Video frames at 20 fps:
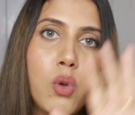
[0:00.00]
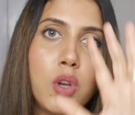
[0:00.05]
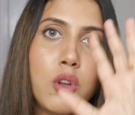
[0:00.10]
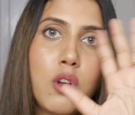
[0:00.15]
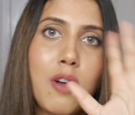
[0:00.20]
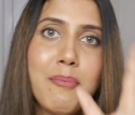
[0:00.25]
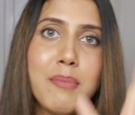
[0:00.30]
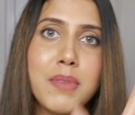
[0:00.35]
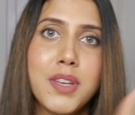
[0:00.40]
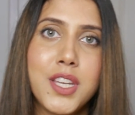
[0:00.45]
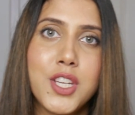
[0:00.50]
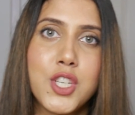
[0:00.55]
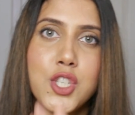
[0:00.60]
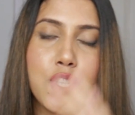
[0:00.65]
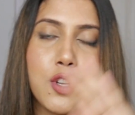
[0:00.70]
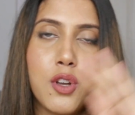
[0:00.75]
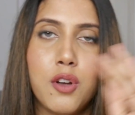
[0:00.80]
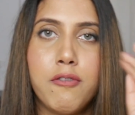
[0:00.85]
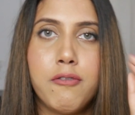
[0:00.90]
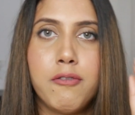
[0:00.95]

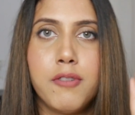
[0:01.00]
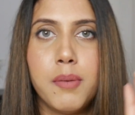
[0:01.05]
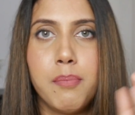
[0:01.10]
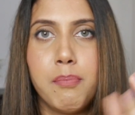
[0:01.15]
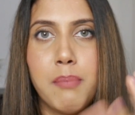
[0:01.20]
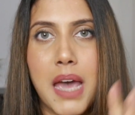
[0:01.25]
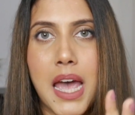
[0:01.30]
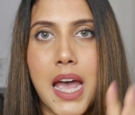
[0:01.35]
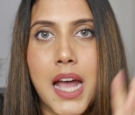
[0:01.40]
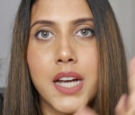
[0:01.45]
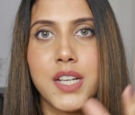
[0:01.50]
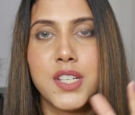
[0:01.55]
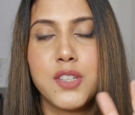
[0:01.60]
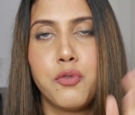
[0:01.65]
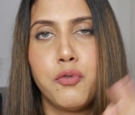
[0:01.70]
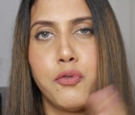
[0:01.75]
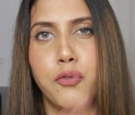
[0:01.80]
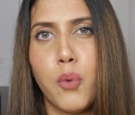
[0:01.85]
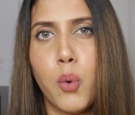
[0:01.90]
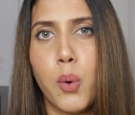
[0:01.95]
combination of matte,
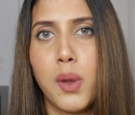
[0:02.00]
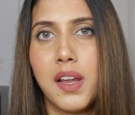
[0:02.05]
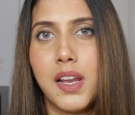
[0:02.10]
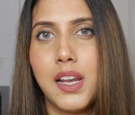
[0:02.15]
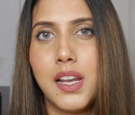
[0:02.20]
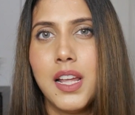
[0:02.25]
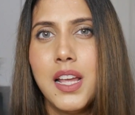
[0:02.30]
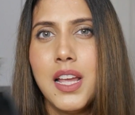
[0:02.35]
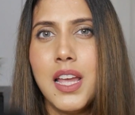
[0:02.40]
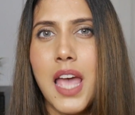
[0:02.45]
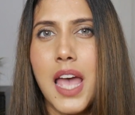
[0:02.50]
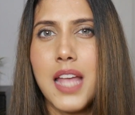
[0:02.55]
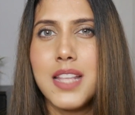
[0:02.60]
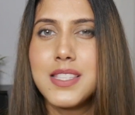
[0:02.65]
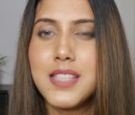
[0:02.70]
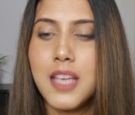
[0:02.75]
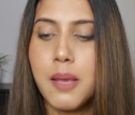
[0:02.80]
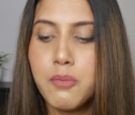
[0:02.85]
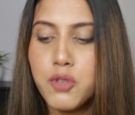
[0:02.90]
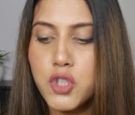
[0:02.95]
foil, and
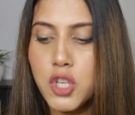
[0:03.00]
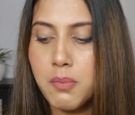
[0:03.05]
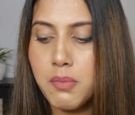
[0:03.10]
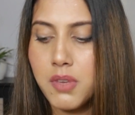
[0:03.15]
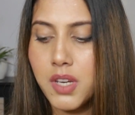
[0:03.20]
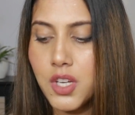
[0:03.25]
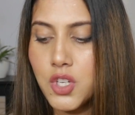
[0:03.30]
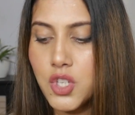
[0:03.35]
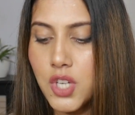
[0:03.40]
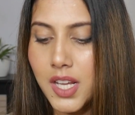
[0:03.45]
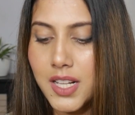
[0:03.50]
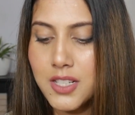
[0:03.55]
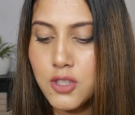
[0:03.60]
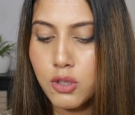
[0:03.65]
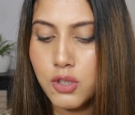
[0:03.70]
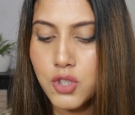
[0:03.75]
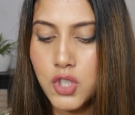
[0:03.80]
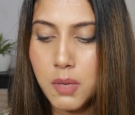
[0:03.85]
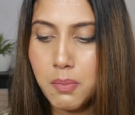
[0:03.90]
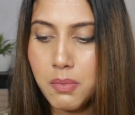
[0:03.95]
some shimmery shades.
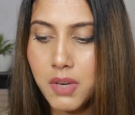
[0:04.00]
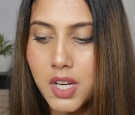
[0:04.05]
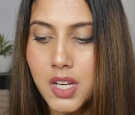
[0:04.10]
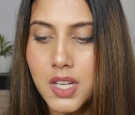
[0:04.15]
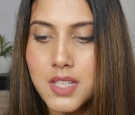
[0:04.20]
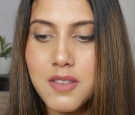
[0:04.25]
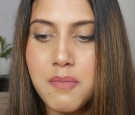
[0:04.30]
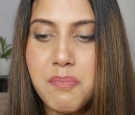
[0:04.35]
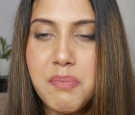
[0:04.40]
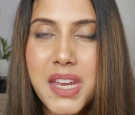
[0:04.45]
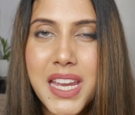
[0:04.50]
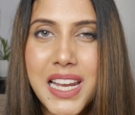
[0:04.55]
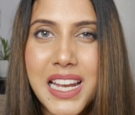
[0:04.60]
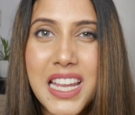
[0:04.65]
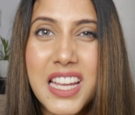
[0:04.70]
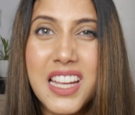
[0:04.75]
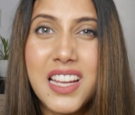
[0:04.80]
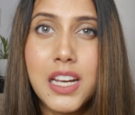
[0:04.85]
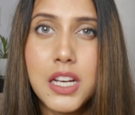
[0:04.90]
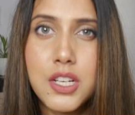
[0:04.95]
So shimmery doesn't mean
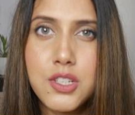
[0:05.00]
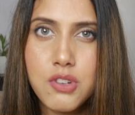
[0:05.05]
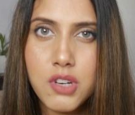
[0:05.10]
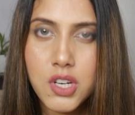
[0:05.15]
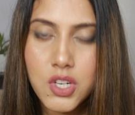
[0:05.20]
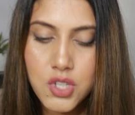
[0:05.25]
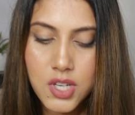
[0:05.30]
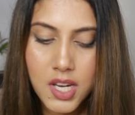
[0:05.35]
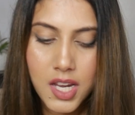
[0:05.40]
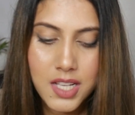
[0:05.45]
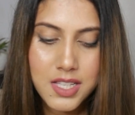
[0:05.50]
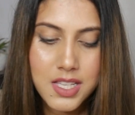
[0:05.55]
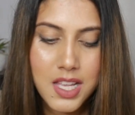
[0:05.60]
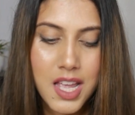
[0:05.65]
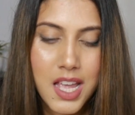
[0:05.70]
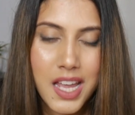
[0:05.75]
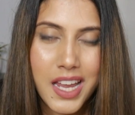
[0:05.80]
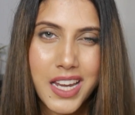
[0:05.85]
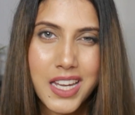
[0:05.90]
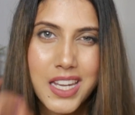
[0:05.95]
like glittery shades,
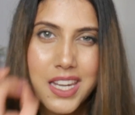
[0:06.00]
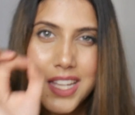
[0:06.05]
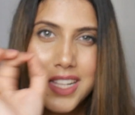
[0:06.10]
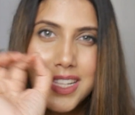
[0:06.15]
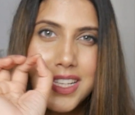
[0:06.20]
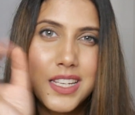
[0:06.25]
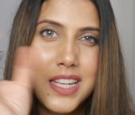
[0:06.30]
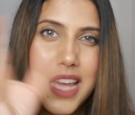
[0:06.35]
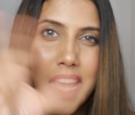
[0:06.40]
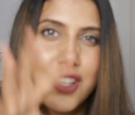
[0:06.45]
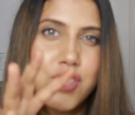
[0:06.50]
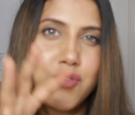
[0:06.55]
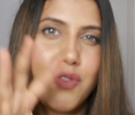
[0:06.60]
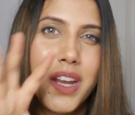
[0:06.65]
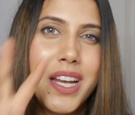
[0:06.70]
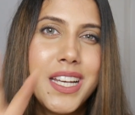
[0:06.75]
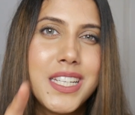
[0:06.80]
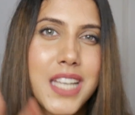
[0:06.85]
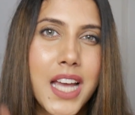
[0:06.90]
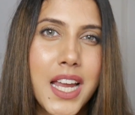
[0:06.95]
it means it has
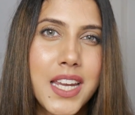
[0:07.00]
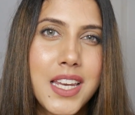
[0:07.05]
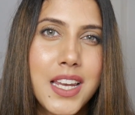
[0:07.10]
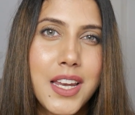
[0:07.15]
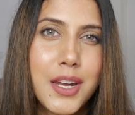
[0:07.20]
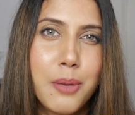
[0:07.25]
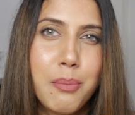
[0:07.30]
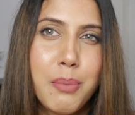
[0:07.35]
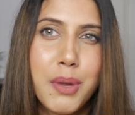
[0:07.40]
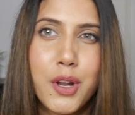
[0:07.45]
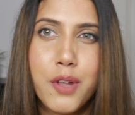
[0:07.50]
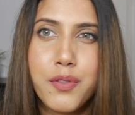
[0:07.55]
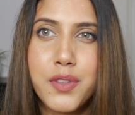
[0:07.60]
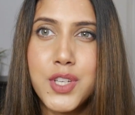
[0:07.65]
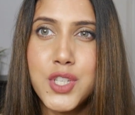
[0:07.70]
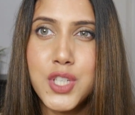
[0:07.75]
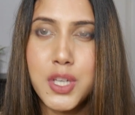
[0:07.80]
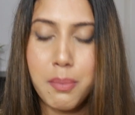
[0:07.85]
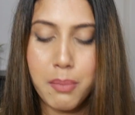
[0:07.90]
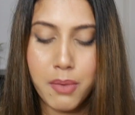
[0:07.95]
very tiny little bit of the
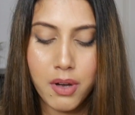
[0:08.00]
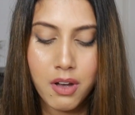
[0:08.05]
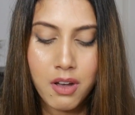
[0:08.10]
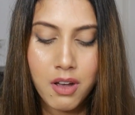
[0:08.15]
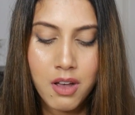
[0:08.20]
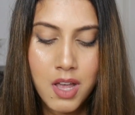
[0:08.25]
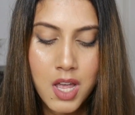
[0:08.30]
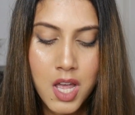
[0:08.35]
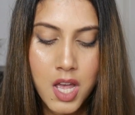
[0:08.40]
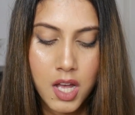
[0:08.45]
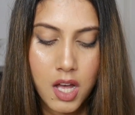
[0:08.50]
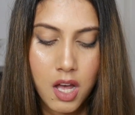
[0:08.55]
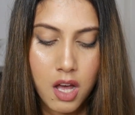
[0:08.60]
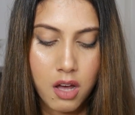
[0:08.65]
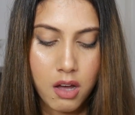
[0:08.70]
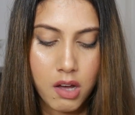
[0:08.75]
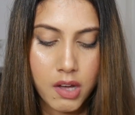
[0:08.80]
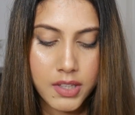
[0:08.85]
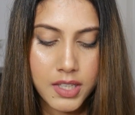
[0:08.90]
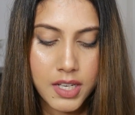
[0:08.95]
shimmer.
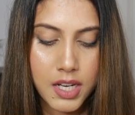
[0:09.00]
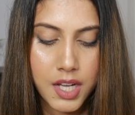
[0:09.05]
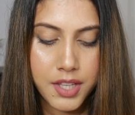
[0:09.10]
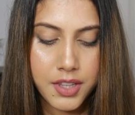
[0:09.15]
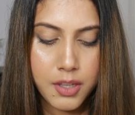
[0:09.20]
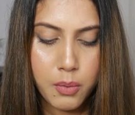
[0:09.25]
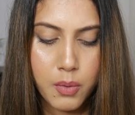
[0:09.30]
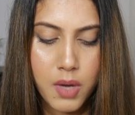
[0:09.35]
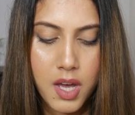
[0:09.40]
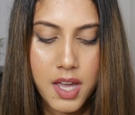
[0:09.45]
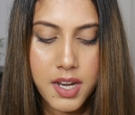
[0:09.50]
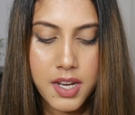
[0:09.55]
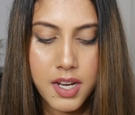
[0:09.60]
The other one,